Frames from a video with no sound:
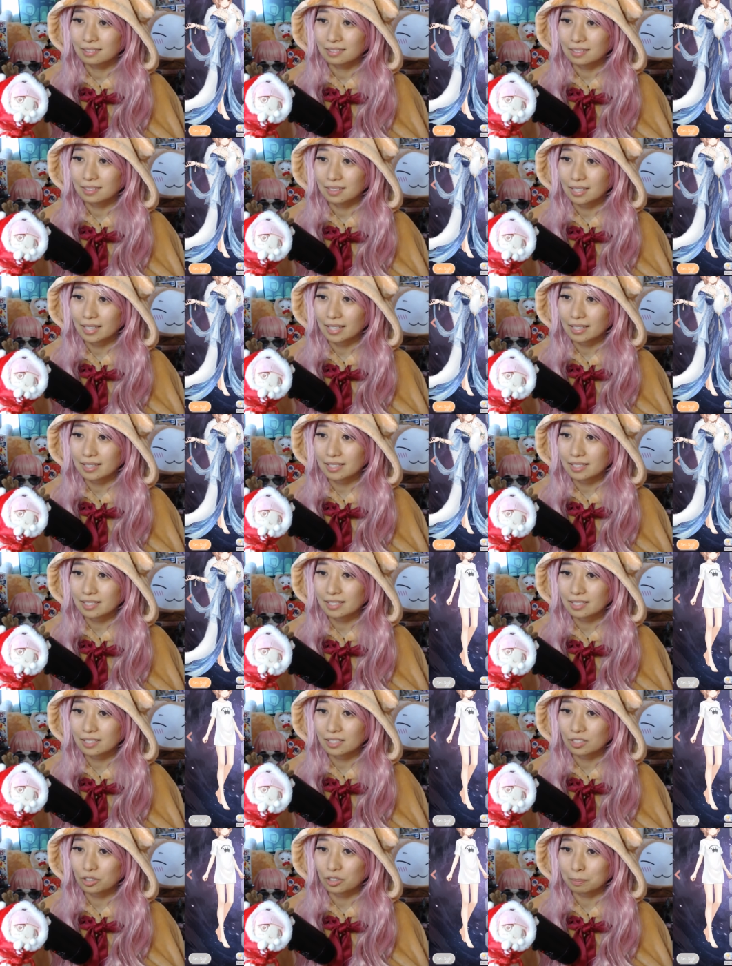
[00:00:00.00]

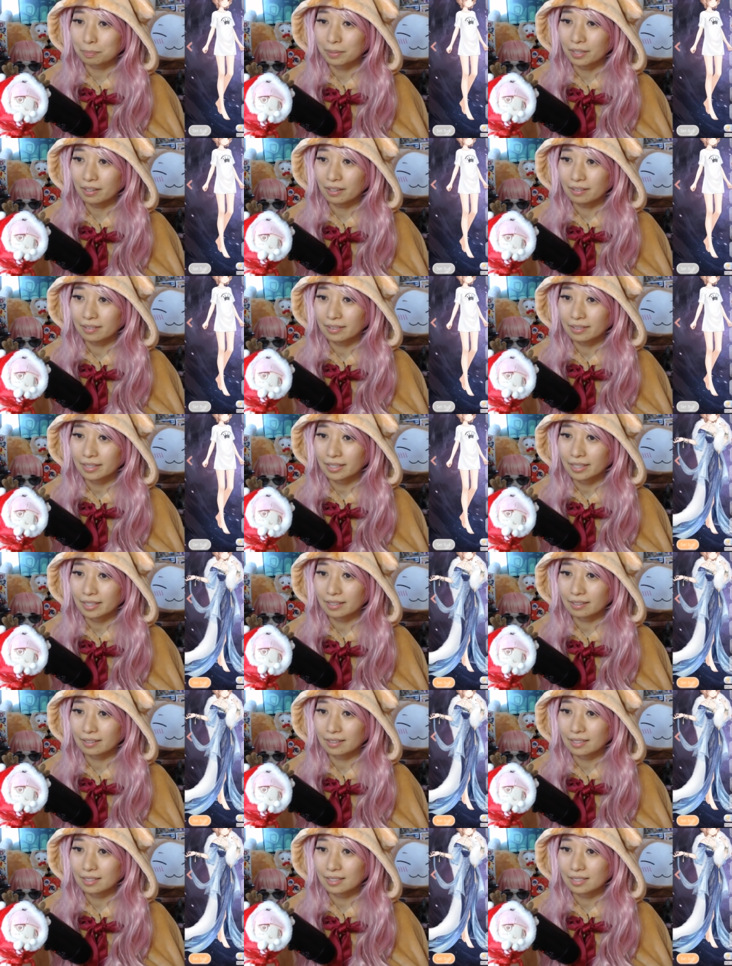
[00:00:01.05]
let's strip her
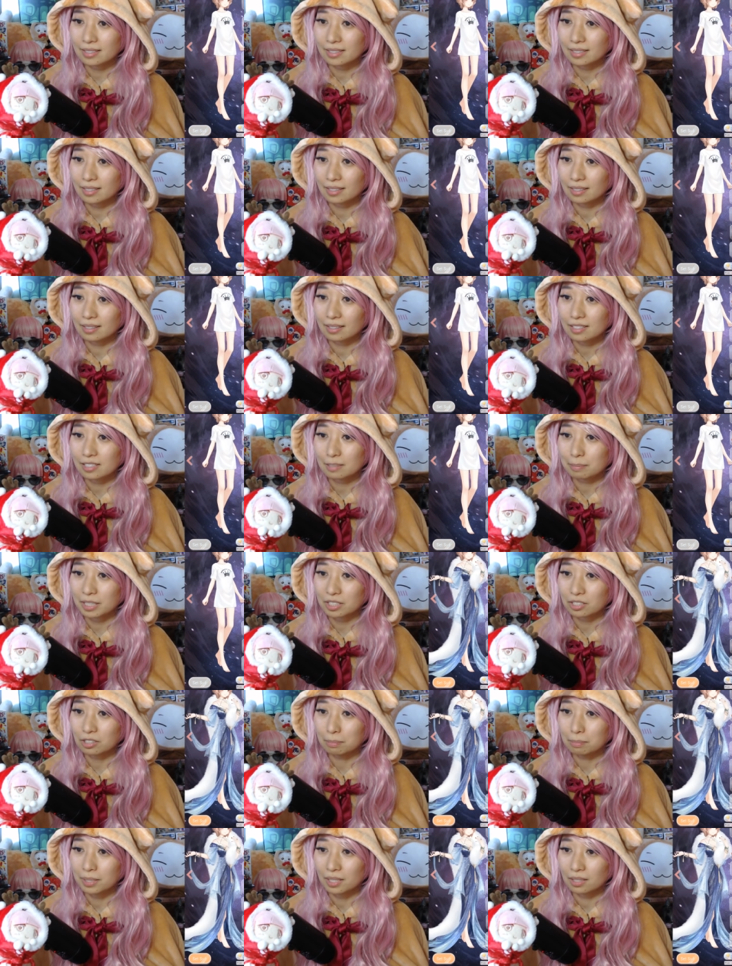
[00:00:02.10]
here is the
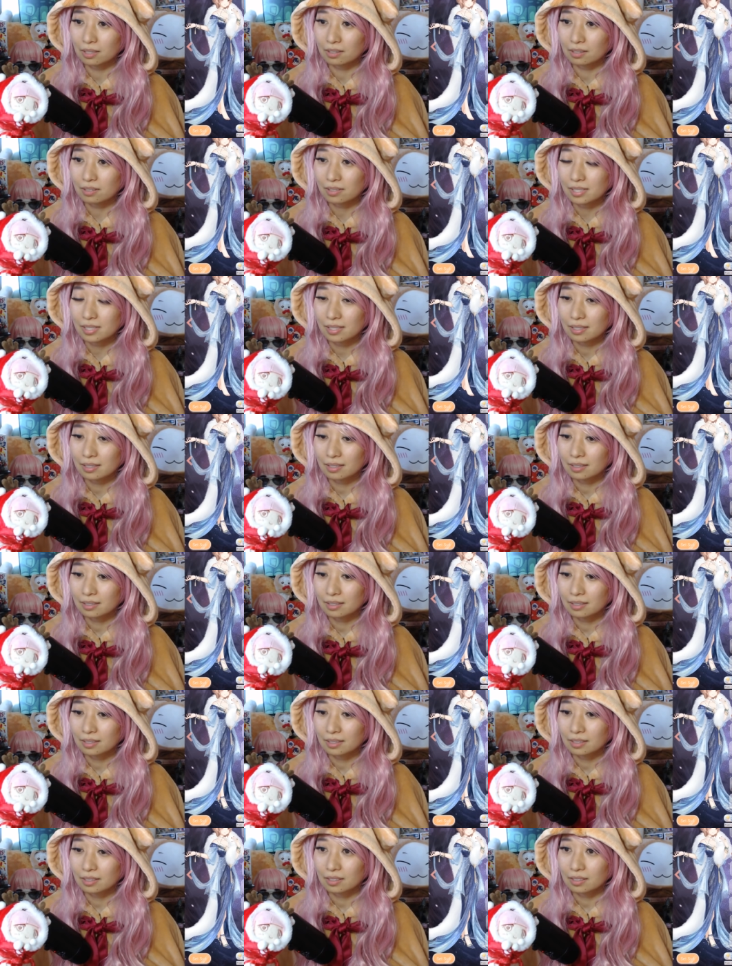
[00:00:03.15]
special pose
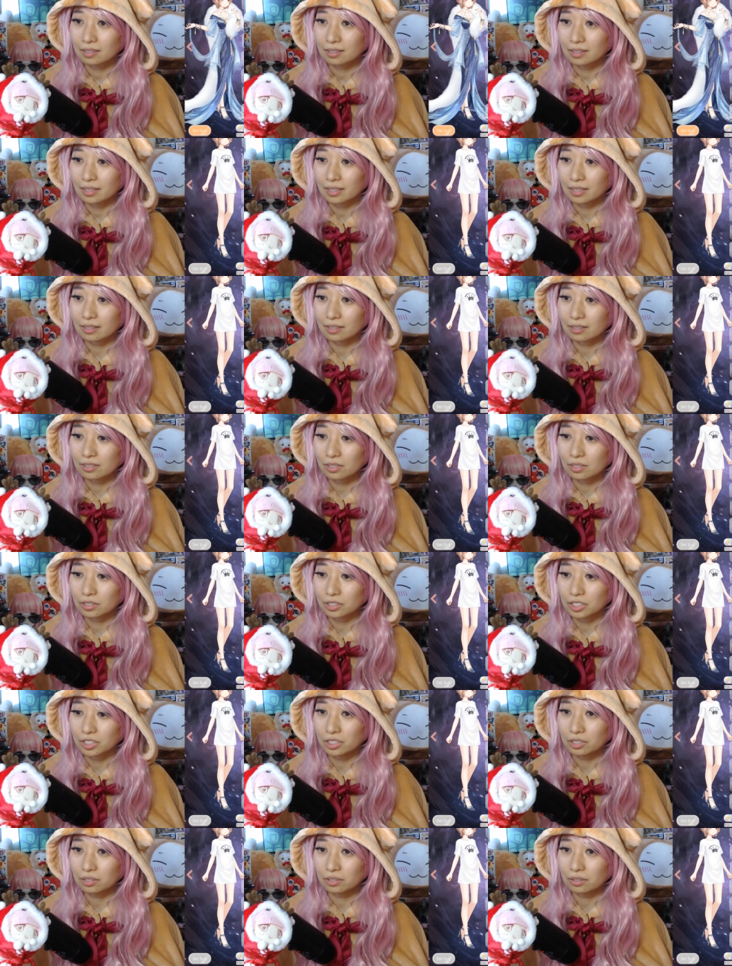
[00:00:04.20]
here's her
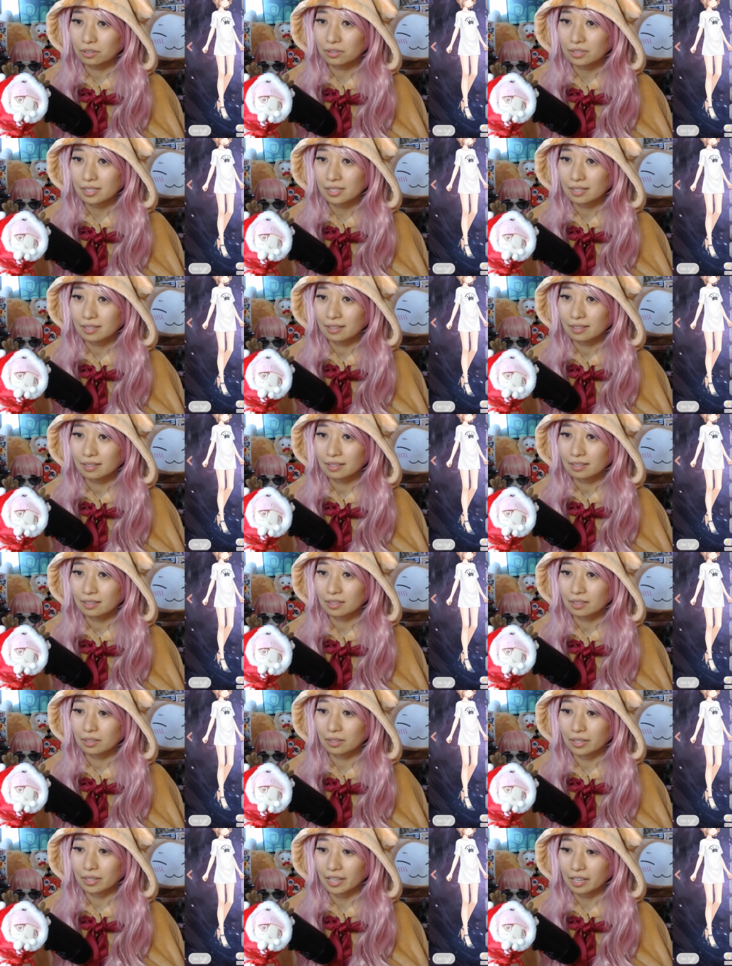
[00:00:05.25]
shoes
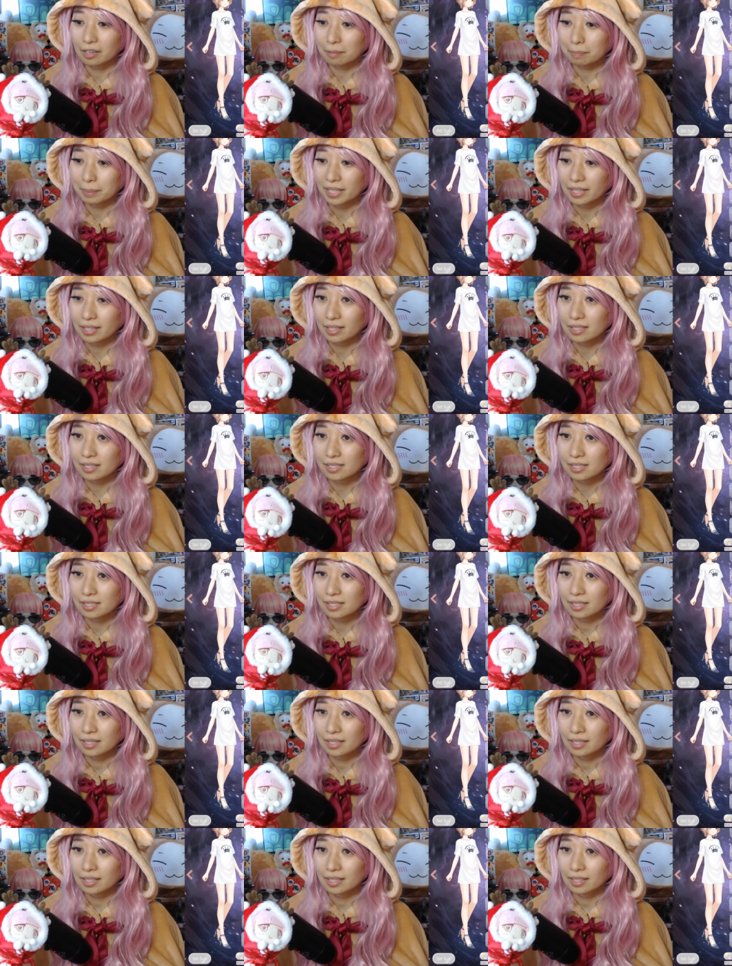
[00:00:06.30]
her hairpiece
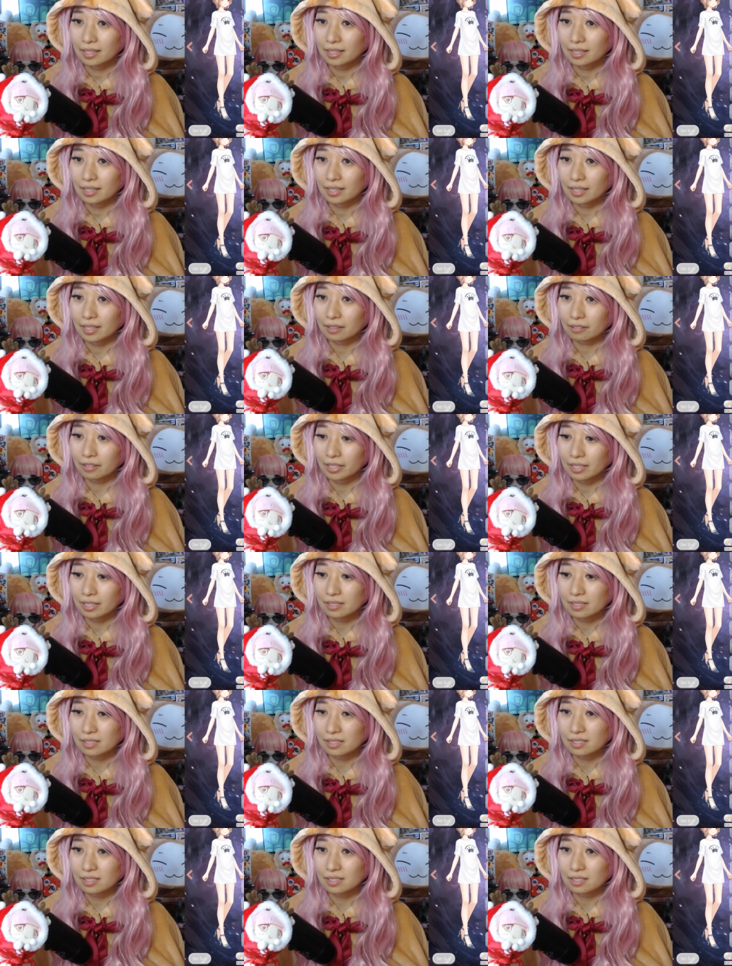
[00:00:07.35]

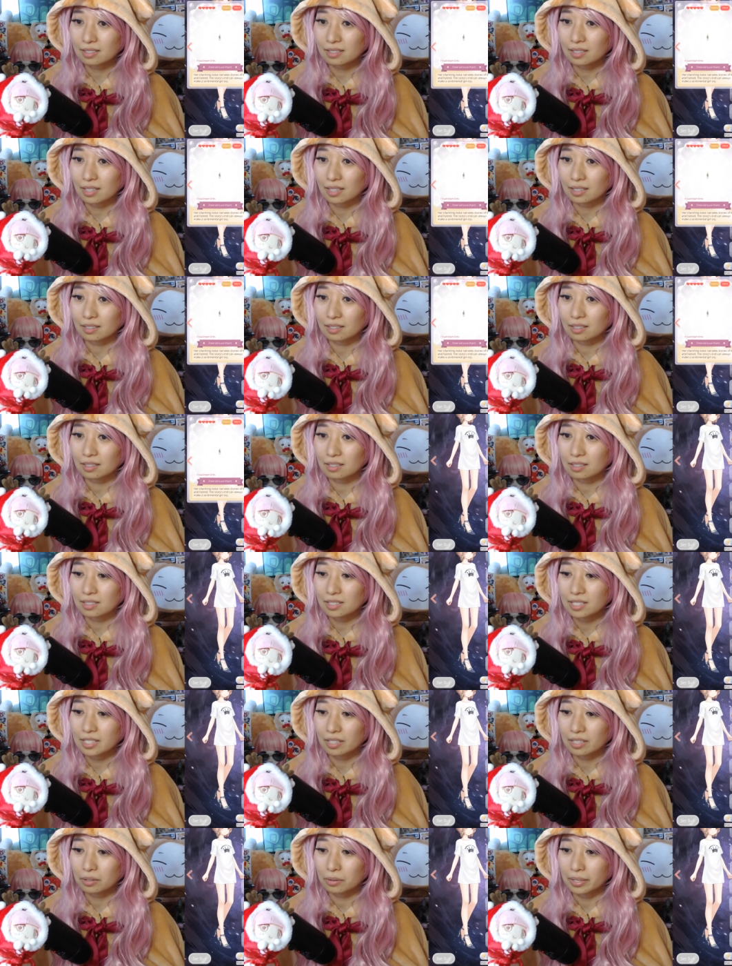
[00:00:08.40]
earrings it's like a
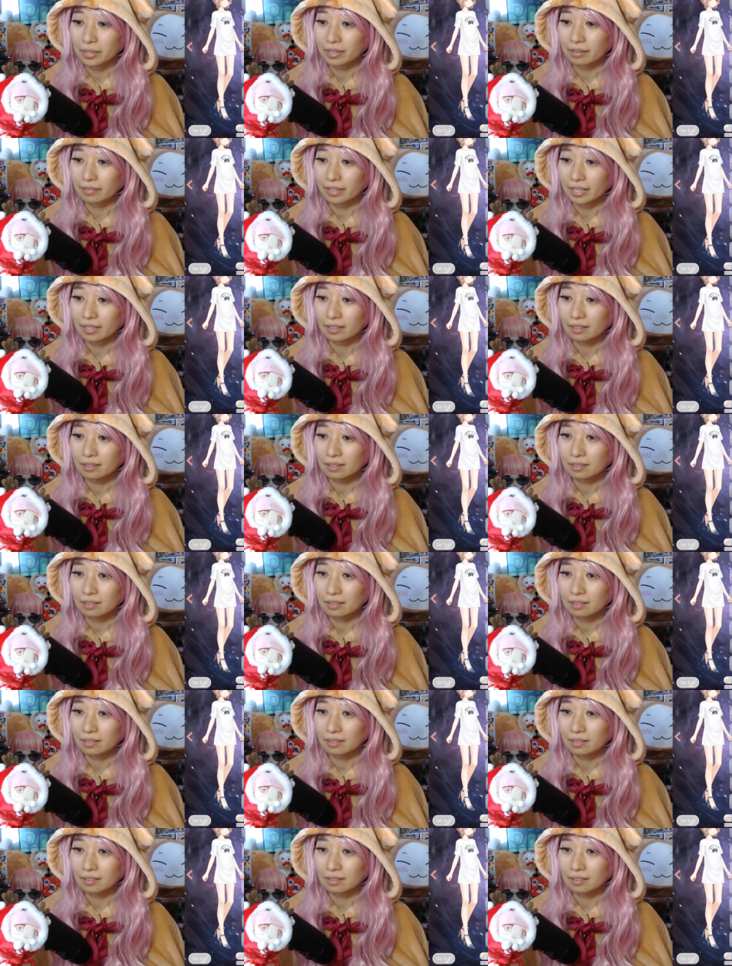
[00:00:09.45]
single earring